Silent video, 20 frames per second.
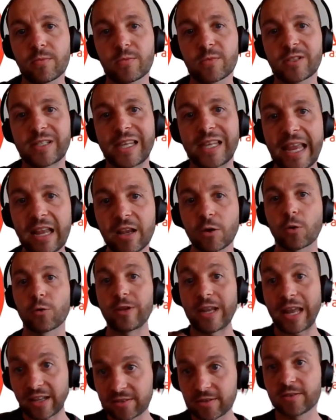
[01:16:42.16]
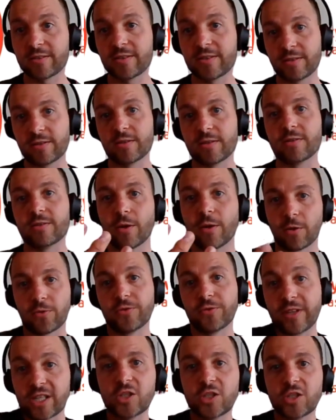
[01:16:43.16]
staying connected
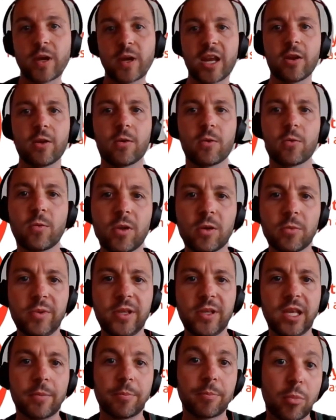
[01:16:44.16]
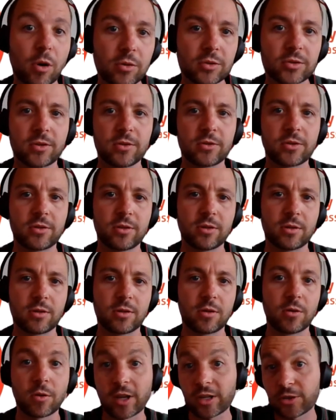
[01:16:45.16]
on this way will be important.
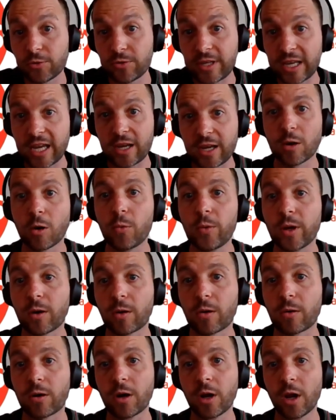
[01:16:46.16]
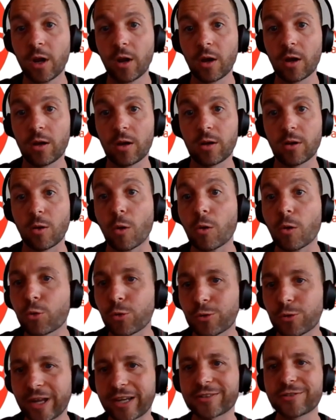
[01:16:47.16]
Look at today how we are all
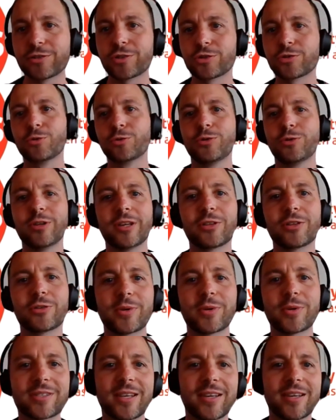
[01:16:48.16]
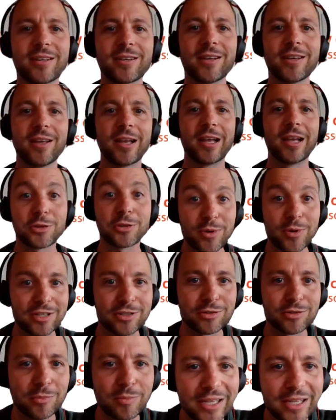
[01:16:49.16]
connected through the interesting
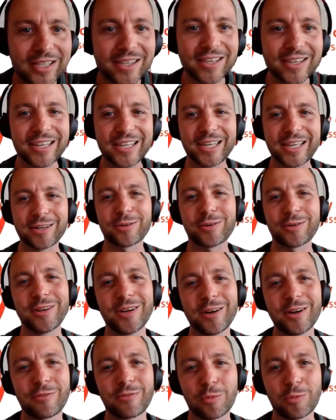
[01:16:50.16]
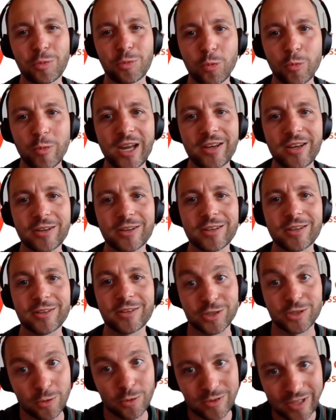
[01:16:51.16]
international meeting here from
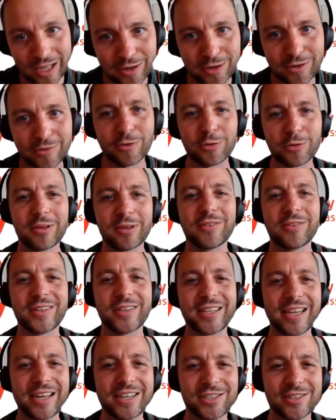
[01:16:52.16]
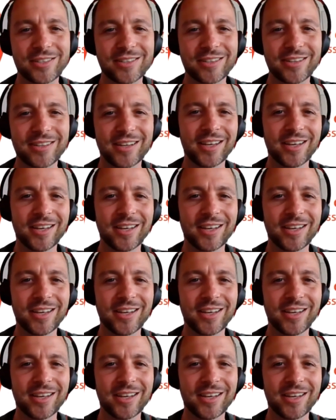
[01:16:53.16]
Romania. So thank you for the invitation.